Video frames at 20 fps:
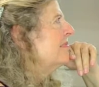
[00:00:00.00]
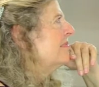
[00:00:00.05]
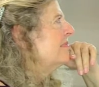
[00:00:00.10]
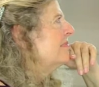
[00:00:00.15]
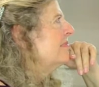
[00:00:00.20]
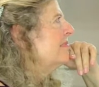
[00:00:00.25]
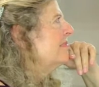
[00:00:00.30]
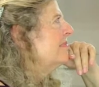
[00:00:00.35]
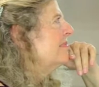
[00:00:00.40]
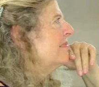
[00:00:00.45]

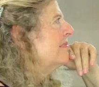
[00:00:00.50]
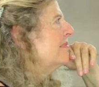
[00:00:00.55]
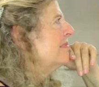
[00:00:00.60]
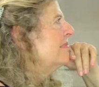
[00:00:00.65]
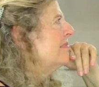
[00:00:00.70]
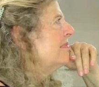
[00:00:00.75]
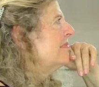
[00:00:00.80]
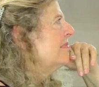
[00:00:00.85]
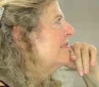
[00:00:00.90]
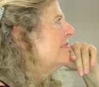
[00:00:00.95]

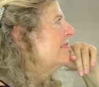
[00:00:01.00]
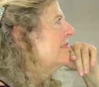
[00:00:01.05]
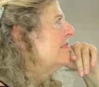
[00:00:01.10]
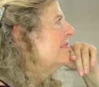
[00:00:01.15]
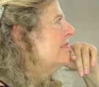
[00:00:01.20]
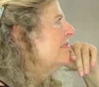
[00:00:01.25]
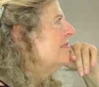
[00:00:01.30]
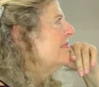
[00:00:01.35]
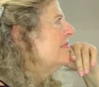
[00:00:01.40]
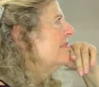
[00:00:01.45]

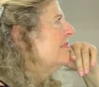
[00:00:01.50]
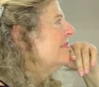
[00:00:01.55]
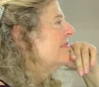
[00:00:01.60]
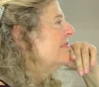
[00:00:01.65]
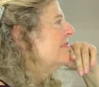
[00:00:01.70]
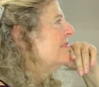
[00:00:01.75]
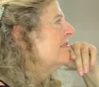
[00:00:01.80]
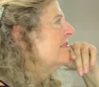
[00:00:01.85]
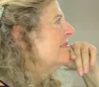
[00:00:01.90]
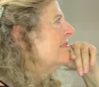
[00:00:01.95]

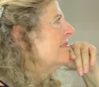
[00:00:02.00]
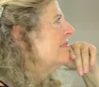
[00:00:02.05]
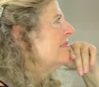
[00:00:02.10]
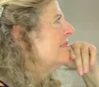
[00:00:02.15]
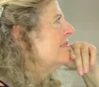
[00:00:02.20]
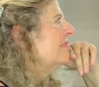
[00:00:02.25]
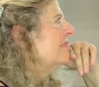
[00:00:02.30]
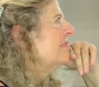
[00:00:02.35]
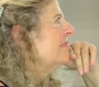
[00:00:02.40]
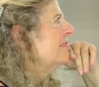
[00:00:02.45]

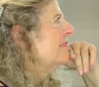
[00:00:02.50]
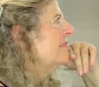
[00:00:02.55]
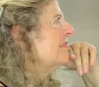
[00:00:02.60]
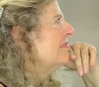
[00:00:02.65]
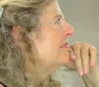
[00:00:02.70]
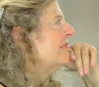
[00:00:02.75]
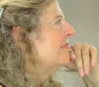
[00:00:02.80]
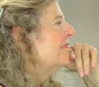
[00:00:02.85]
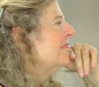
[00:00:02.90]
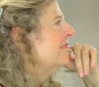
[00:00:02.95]

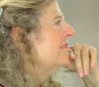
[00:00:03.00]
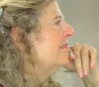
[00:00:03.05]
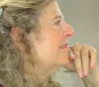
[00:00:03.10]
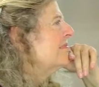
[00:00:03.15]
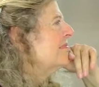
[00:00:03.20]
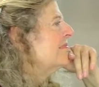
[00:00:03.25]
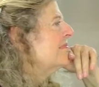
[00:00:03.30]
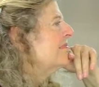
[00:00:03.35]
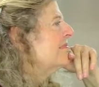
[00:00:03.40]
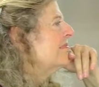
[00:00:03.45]

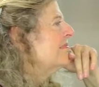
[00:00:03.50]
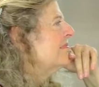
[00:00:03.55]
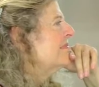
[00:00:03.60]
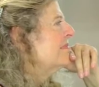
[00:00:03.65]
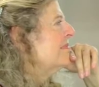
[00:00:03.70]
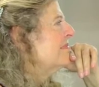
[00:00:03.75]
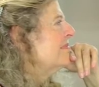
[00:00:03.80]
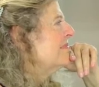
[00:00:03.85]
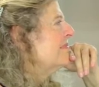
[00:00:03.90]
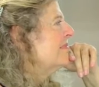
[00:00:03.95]

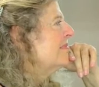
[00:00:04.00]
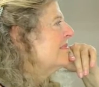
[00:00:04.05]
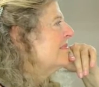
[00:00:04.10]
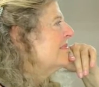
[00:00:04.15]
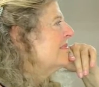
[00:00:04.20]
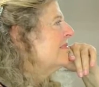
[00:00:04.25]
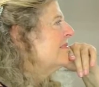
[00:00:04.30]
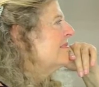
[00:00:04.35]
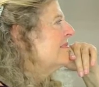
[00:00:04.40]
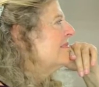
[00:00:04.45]

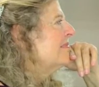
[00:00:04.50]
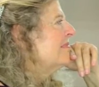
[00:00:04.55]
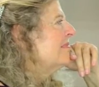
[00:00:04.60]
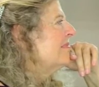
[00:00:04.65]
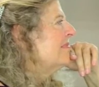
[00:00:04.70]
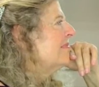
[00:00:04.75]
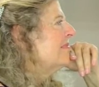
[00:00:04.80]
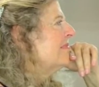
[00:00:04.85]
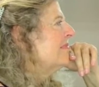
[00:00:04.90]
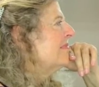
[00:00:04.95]

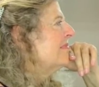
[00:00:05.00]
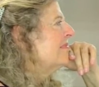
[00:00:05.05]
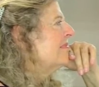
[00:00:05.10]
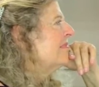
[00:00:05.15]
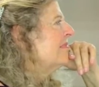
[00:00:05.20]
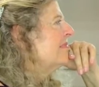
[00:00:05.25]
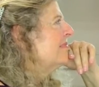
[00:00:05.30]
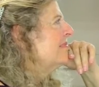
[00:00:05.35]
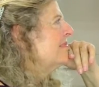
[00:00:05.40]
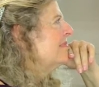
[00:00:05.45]

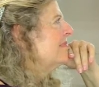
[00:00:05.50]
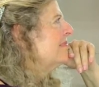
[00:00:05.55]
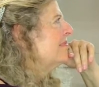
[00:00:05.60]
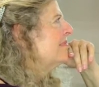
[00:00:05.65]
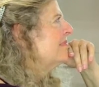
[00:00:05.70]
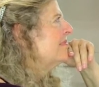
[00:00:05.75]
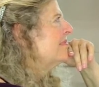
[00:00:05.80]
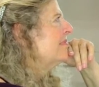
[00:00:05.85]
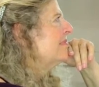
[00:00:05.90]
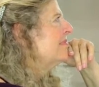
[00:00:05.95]

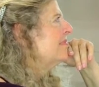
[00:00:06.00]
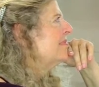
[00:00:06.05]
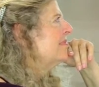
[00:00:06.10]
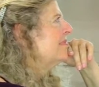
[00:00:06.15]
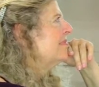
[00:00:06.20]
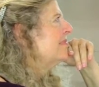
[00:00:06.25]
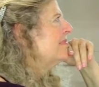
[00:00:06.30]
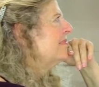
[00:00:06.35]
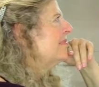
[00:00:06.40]
No words are spoken by the person on screen.